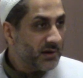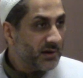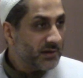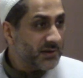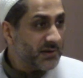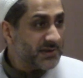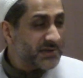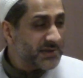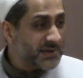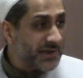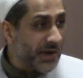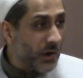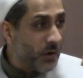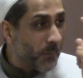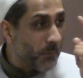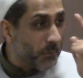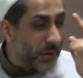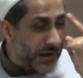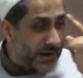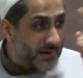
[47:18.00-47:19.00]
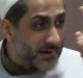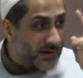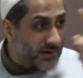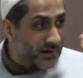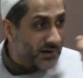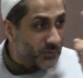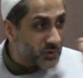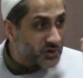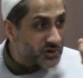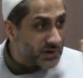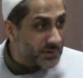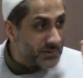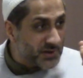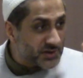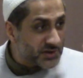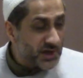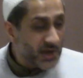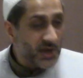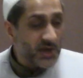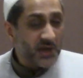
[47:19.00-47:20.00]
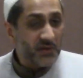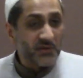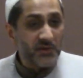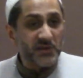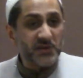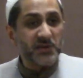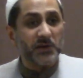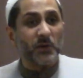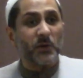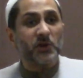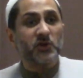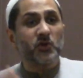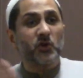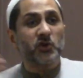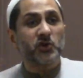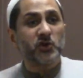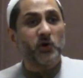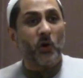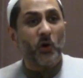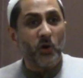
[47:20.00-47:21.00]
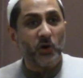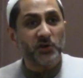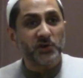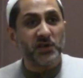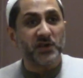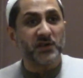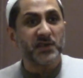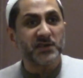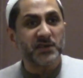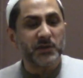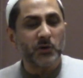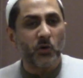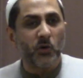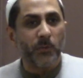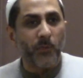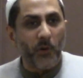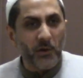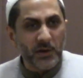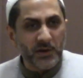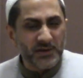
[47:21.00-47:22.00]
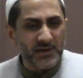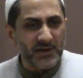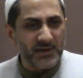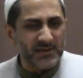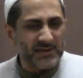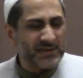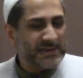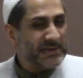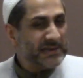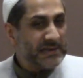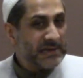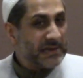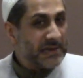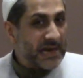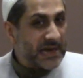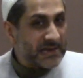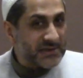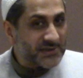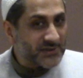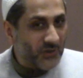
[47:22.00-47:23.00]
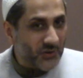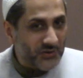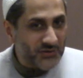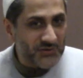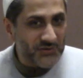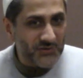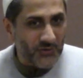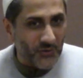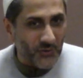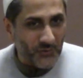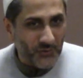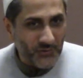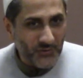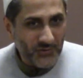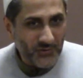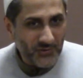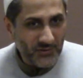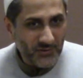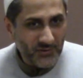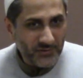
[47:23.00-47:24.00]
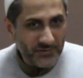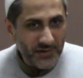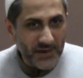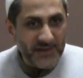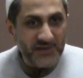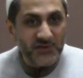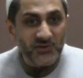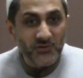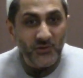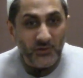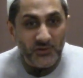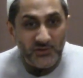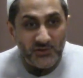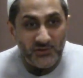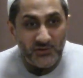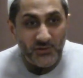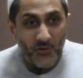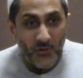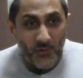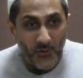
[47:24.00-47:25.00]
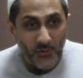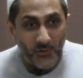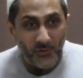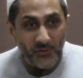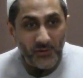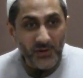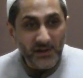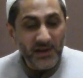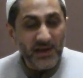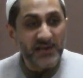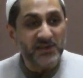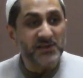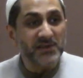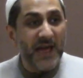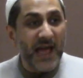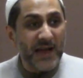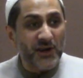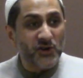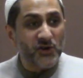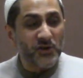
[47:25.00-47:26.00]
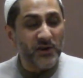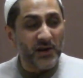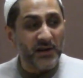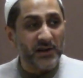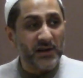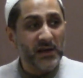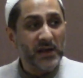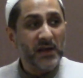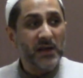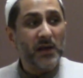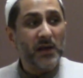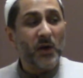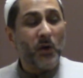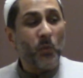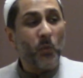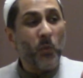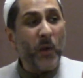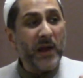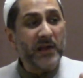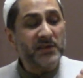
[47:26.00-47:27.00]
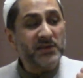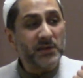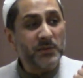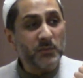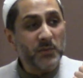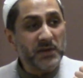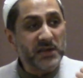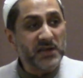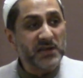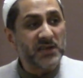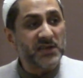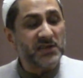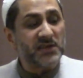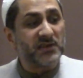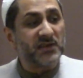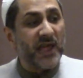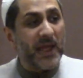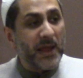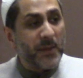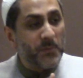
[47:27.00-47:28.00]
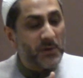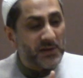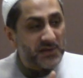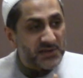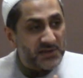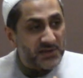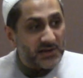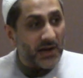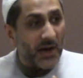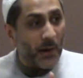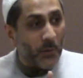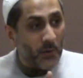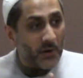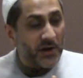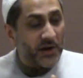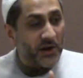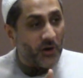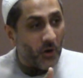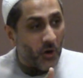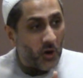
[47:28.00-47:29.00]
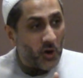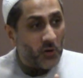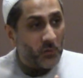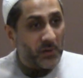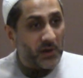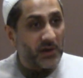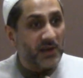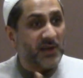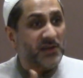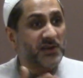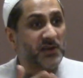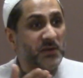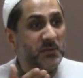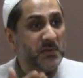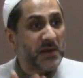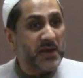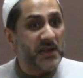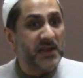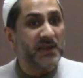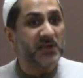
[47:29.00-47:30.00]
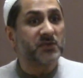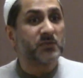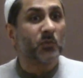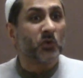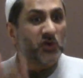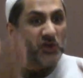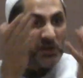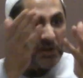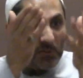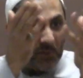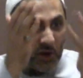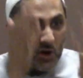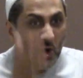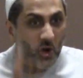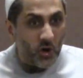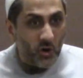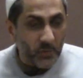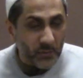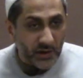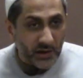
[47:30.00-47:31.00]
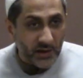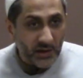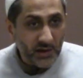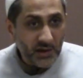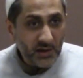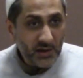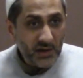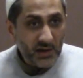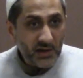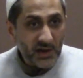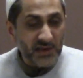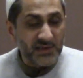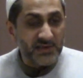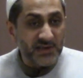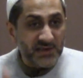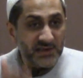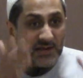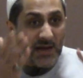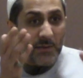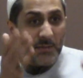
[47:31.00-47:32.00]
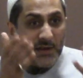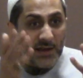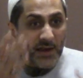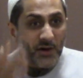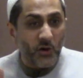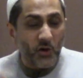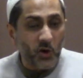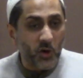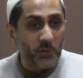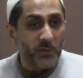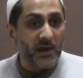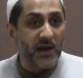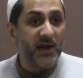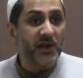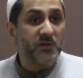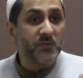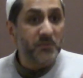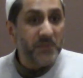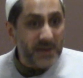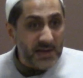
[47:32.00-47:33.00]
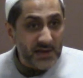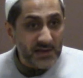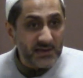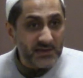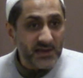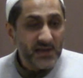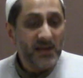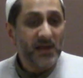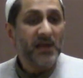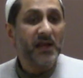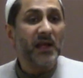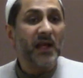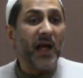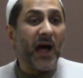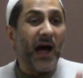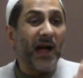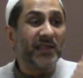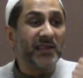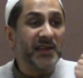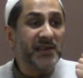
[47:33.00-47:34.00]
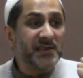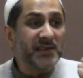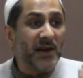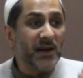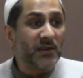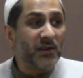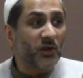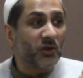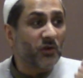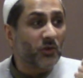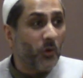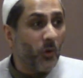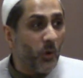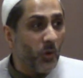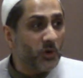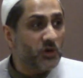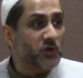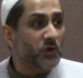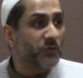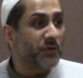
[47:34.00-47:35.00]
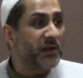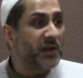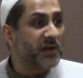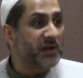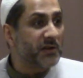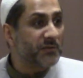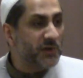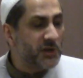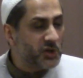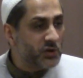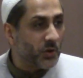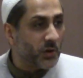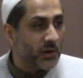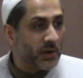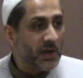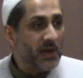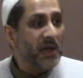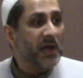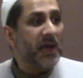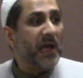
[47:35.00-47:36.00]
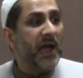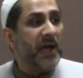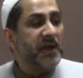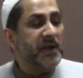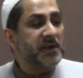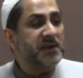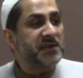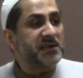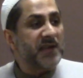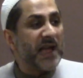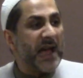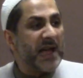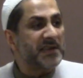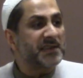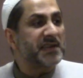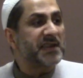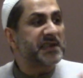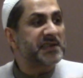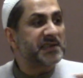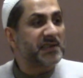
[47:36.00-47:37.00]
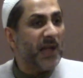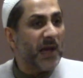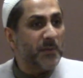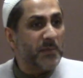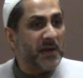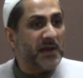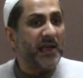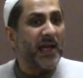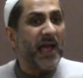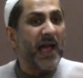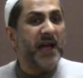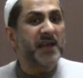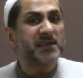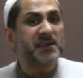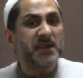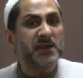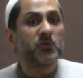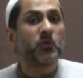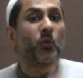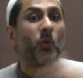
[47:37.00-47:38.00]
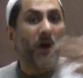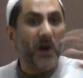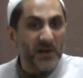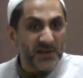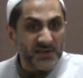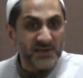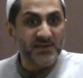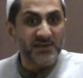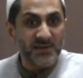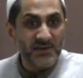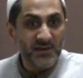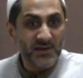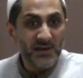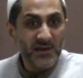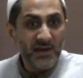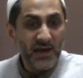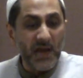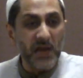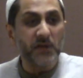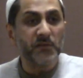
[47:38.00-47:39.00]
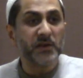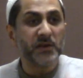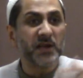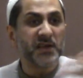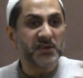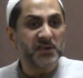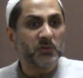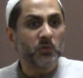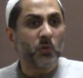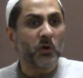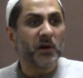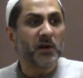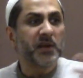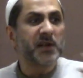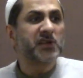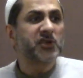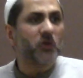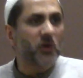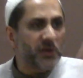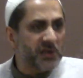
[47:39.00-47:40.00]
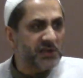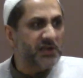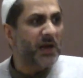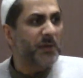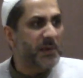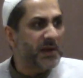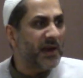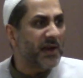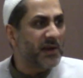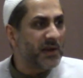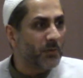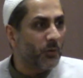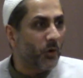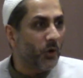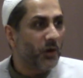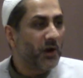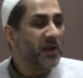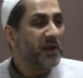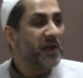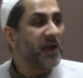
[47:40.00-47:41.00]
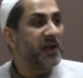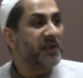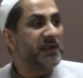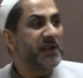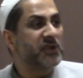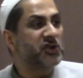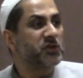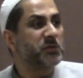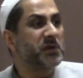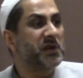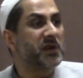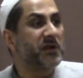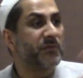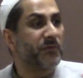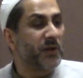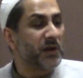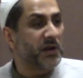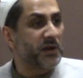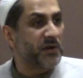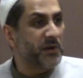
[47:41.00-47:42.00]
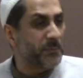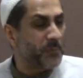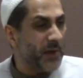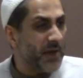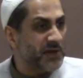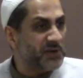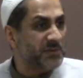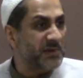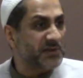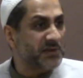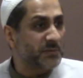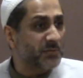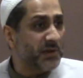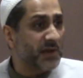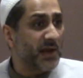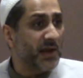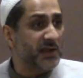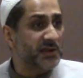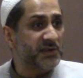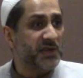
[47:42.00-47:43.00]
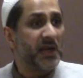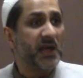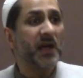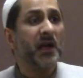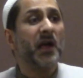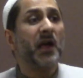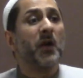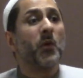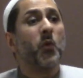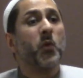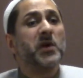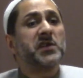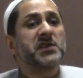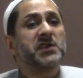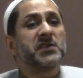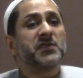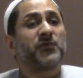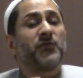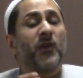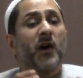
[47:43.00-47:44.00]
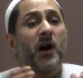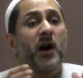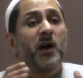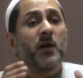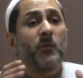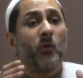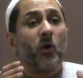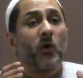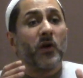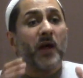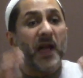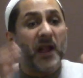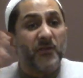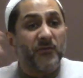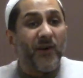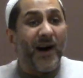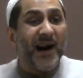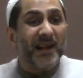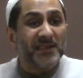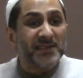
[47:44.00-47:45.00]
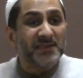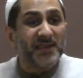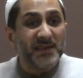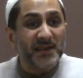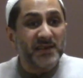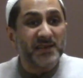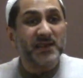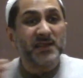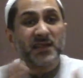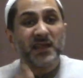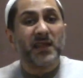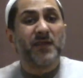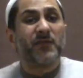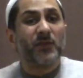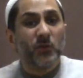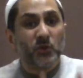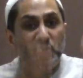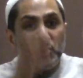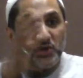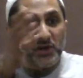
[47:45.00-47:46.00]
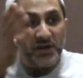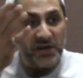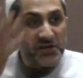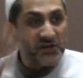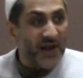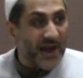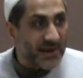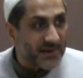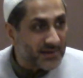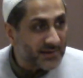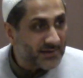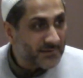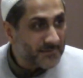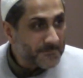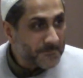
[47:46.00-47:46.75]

This is how blinkered the Muslim is. This is our sociology. This is our politics. It's not so. It's not so. It's inaccurate. When somebody just labels it our economy, it doesn't mean it's Muslim economy. It's Islamic economy. It means uh, these are the thoughts of an individual and it is as Islamic as it works. And if it doesn't work, it's not Islamic anymore. It needs to be re replaced by something else which is far more advanced than it in the evolutionary track.